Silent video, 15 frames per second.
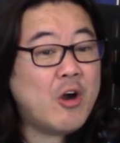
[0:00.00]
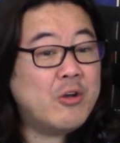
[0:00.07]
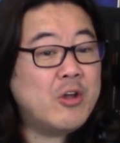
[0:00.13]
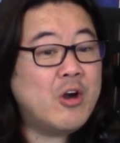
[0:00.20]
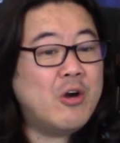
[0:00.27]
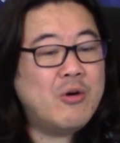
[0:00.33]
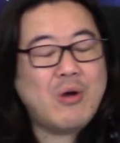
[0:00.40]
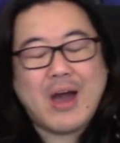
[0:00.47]
no,
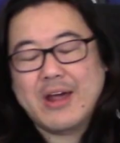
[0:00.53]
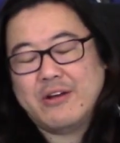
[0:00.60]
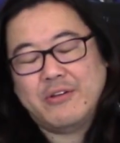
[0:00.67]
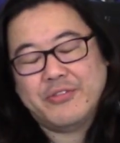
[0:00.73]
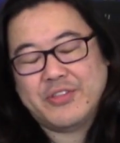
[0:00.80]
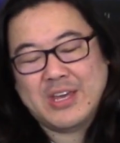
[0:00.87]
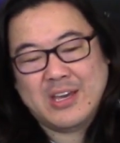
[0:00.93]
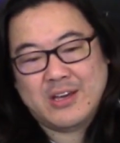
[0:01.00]
no, I
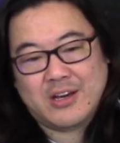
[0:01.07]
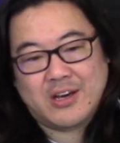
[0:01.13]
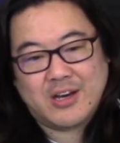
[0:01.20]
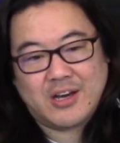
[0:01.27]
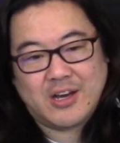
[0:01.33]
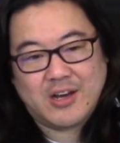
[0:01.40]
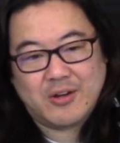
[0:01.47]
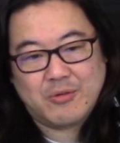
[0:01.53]
don't think
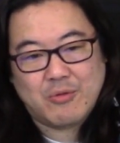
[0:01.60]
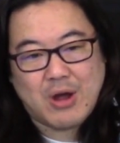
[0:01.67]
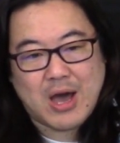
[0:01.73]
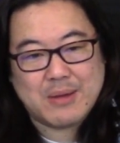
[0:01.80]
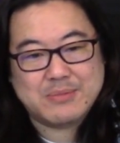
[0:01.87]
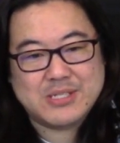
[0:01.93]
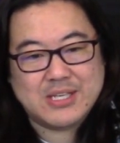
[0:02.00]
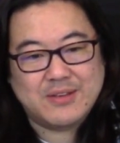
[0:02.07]
uh,
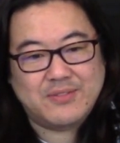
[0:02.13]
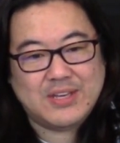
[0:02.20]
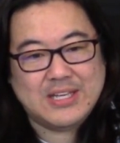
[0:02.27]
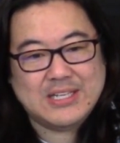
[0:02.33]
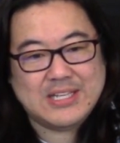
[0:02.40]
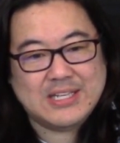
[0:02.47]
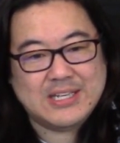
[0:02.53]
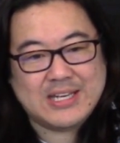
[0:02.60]
Rob
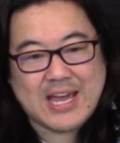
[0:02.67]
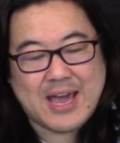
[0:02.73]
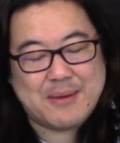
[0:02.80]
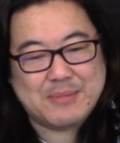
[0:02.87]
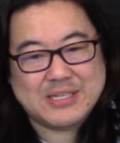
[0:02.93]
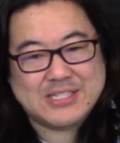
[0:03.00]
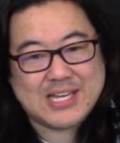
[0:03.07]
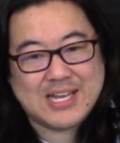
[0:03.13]
TV didn't
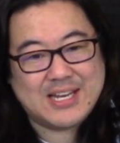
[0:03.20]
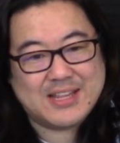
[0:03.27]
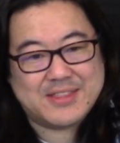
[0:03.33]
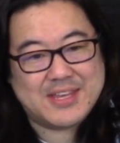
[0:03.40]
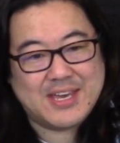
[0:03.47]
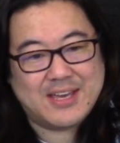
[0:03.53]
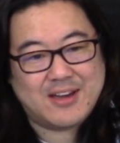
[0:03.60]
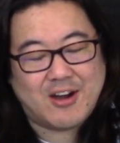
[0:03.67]
damage
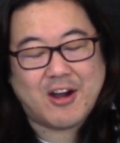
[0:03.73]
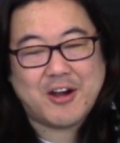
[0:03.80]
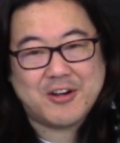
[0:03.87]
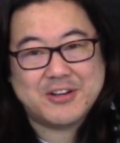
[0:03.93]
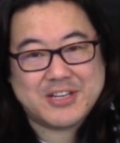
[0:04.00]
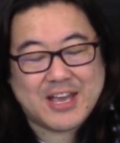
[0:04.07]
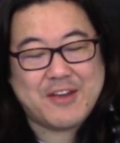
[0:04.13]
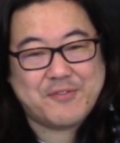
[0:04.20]
anything.
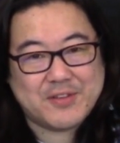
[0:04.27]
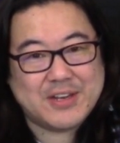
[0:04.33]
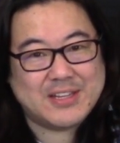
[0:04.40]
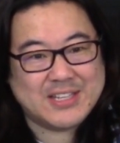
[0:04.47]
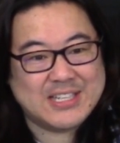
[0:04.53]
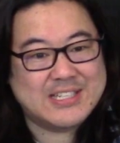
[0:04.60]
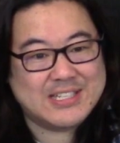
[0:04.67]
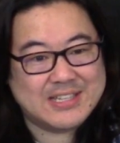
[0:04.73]
Art
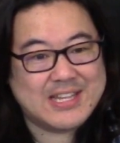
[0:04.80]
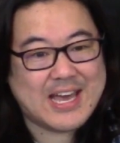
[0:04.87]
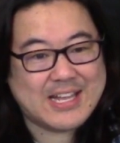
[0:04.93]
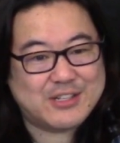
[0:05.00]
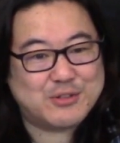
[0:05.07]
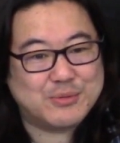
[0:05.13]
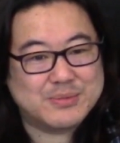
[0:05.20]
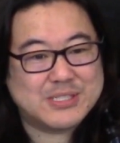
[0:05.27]
definitely did
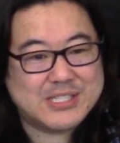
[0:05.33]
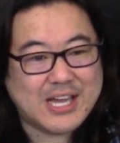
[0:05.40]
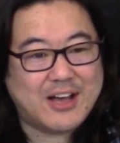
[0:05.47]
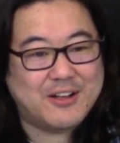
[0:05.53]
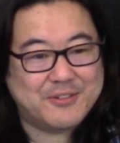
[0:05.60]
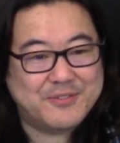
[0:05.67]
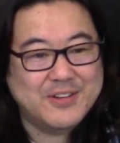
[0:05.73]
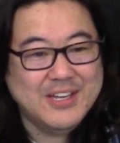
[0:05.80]
that to
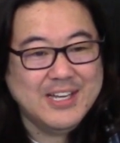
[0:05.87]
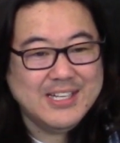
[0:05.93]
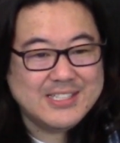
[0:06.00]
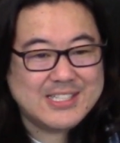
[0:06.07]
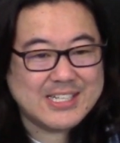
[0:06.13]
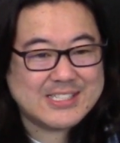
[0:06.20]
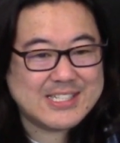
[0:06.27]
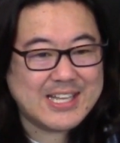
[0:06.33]
himself,
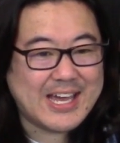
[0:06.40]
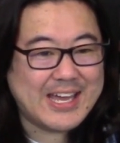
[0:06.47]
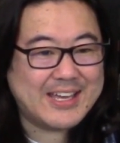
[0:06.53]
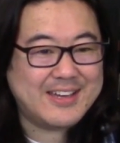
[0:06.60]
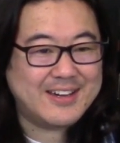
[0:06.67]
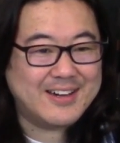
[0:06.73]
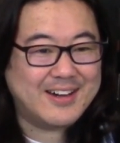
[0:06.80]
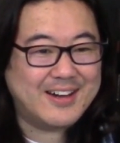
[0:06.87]
just
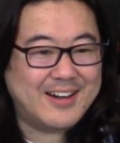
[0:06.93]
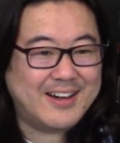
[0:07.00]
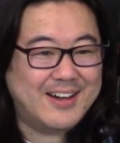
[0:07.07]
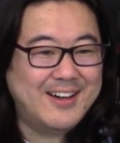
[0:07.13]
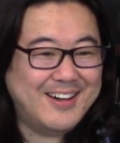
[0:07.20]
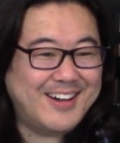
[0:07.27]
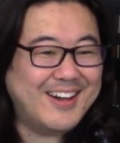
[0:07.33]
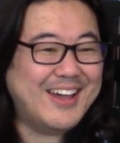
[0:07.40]
like
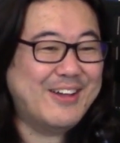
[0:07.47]
uh,